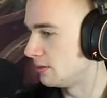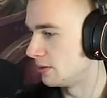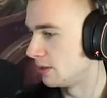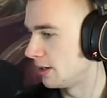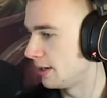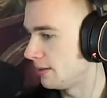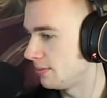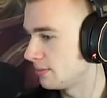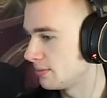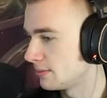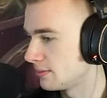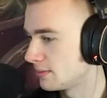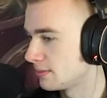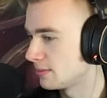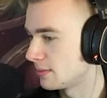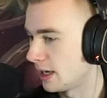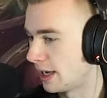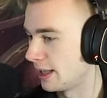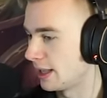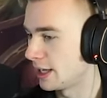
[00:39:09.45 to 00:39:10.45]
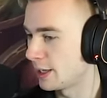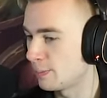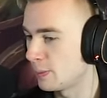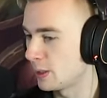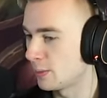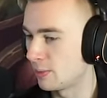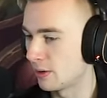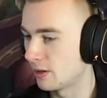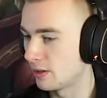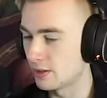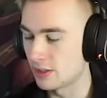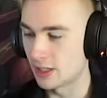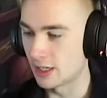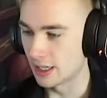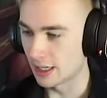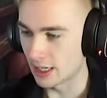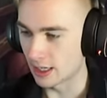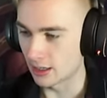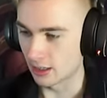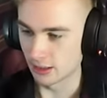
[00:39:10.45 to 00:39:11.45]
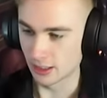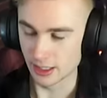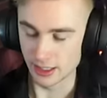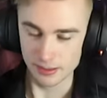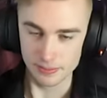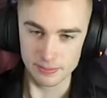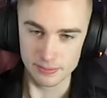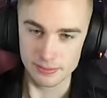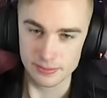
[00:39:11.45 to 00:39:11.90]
right? I like big bards and I cannot lie.